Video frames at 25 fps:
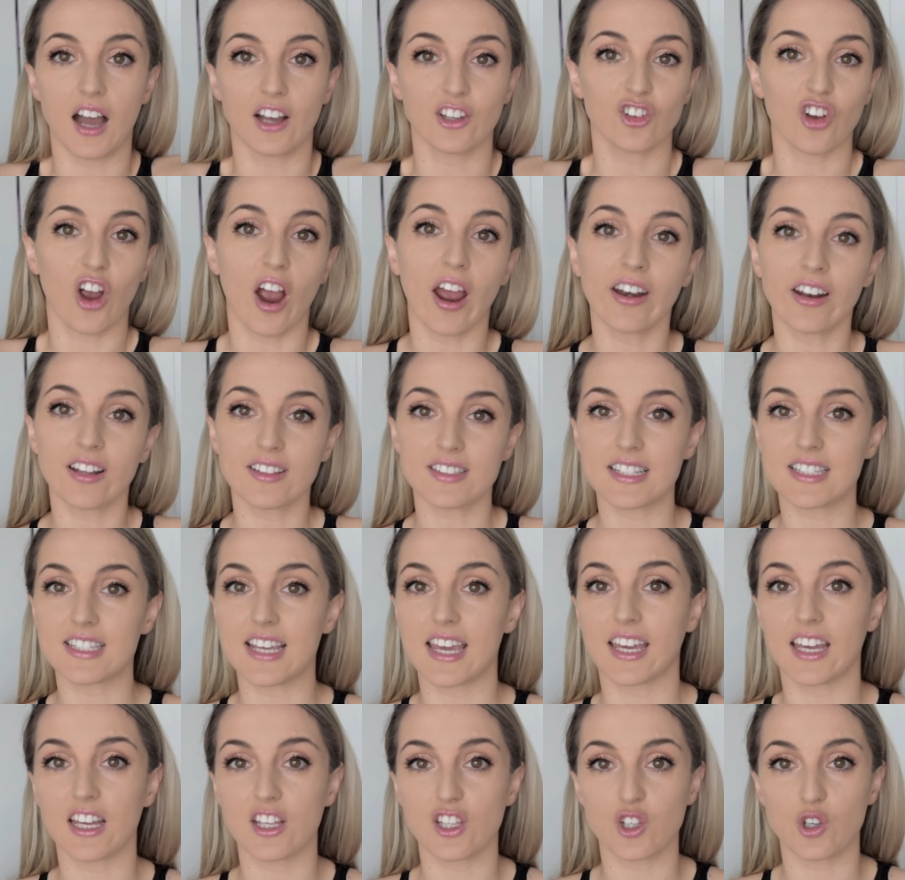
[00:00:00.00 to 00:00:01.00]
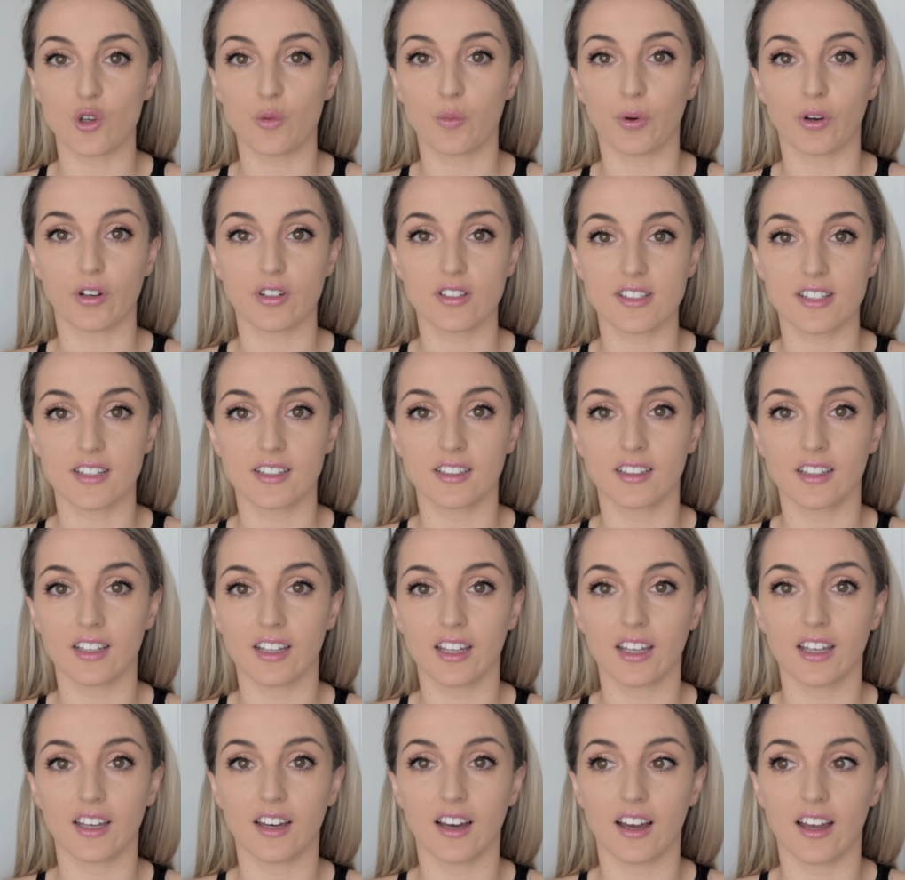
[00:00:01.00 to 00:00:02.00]
Try not to take it too
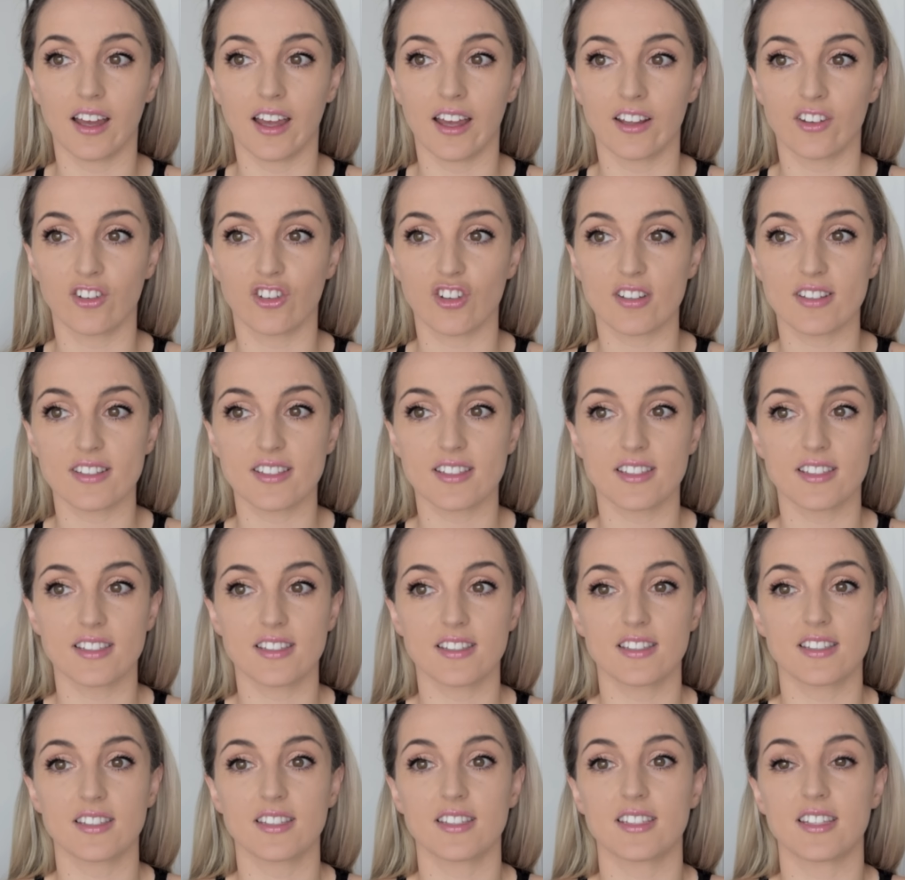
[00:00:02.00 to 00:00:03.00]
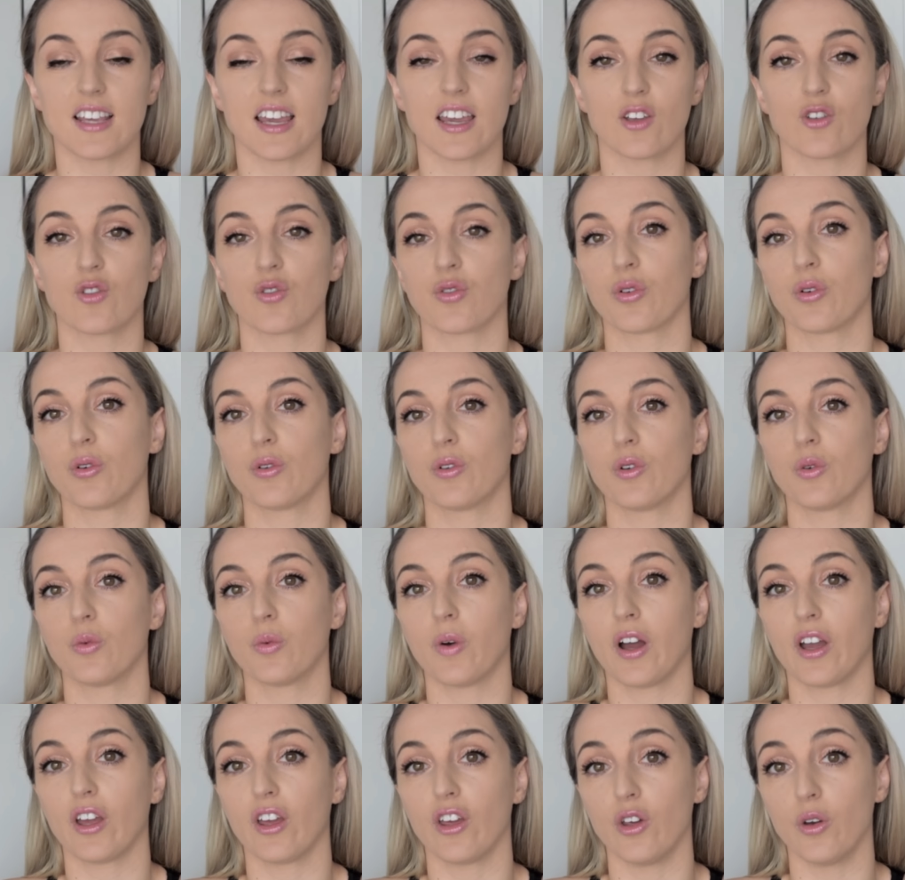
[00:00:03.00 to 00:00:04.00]
personally, and just stay true to
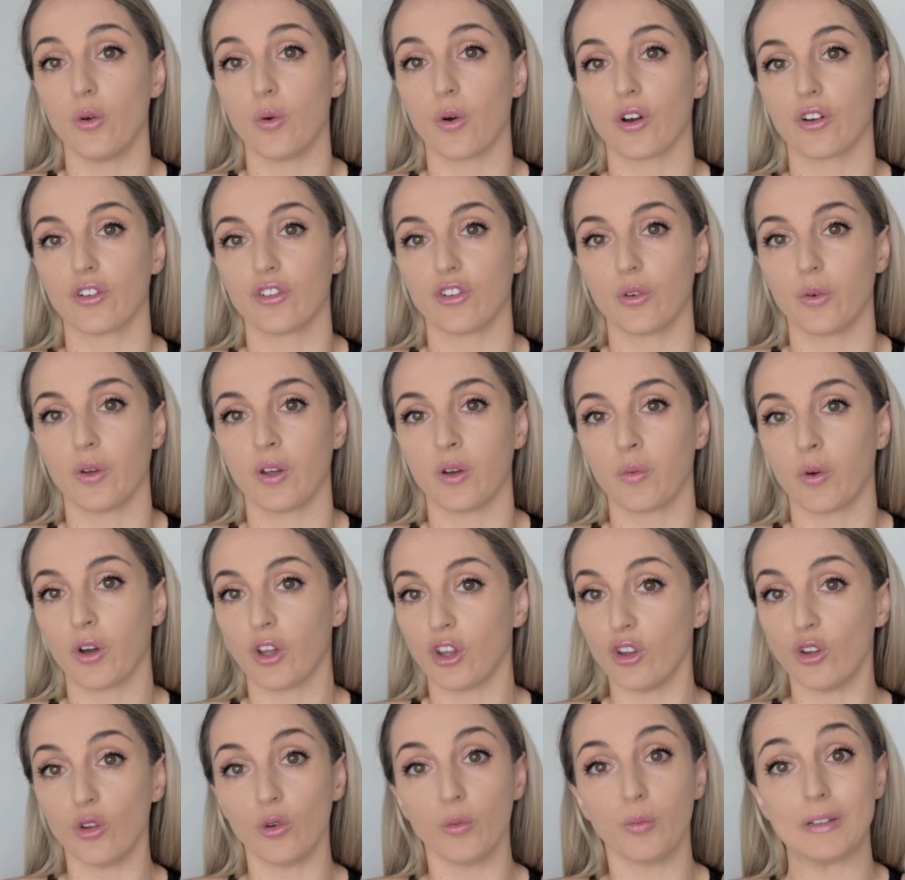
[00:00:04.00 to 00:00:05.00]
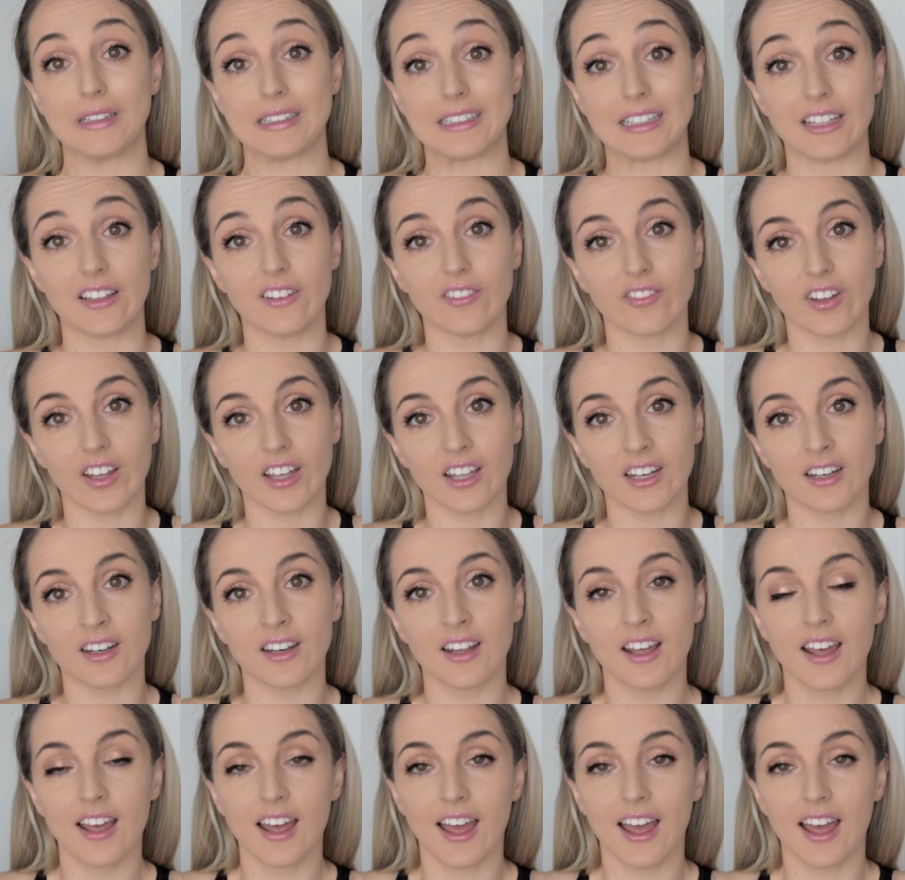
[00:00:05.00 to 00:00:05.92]
what you are doing, what you believe in.